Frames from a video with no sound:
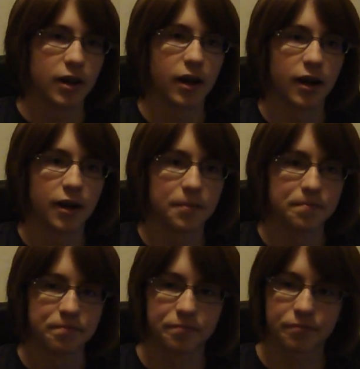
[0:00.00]

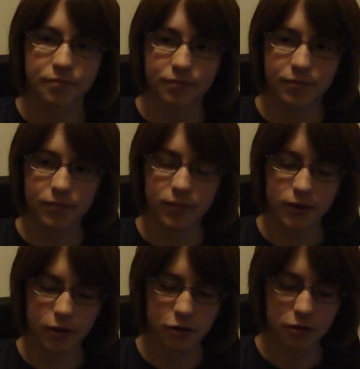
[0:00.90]
Um,
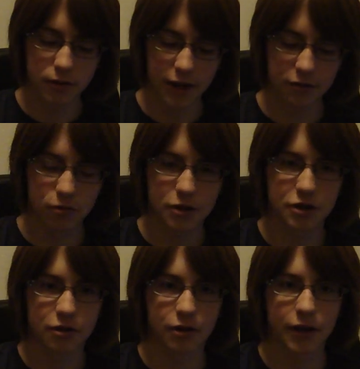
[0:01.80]
who asked the
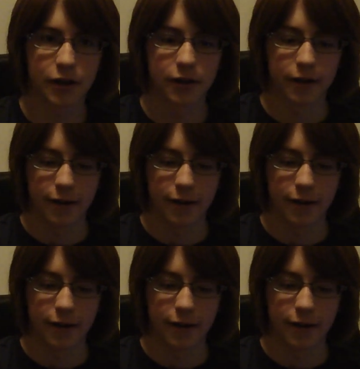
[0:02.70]
question earlier,